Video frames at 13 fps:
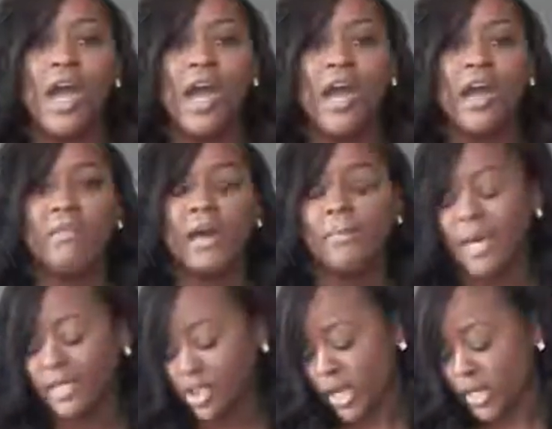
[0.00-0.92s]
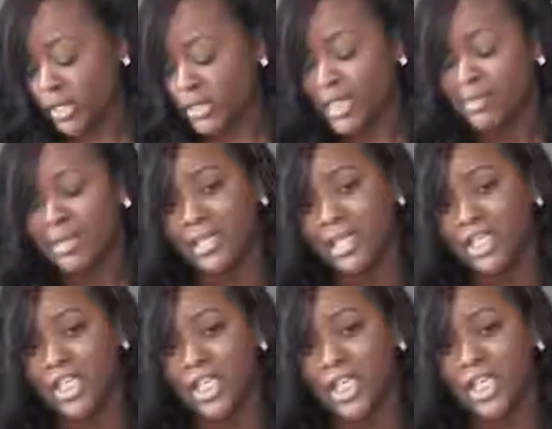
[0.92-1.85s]
I might try to deep
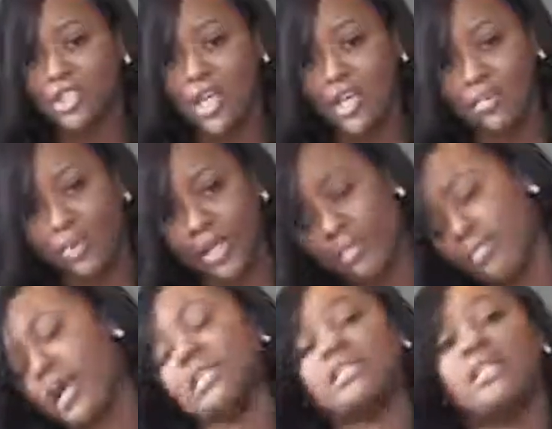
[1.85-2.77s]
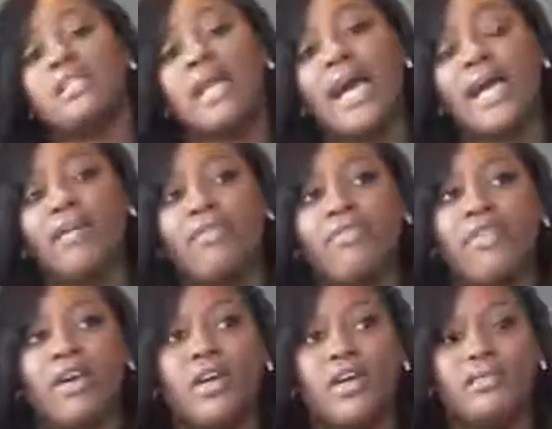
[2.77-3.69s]
condition it and try to bring it back to
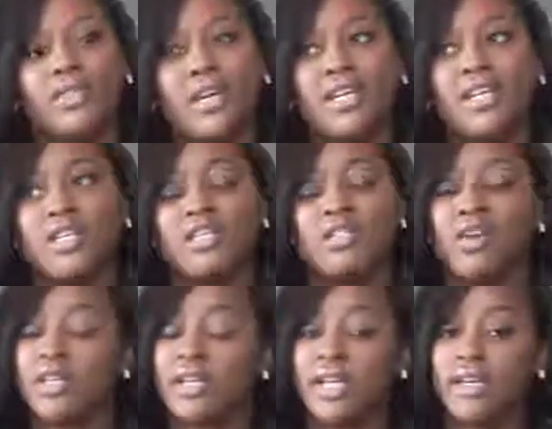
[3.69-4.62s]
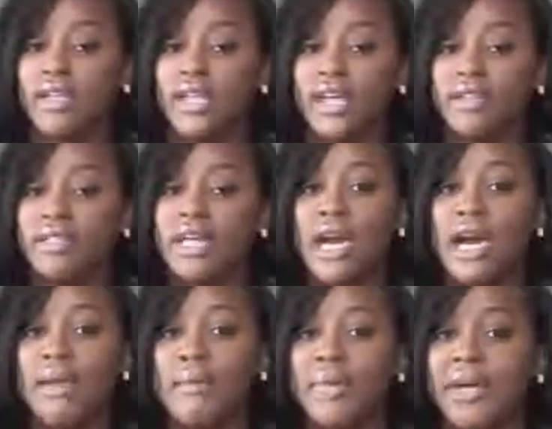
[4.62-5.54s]
life so I can install it at a later time.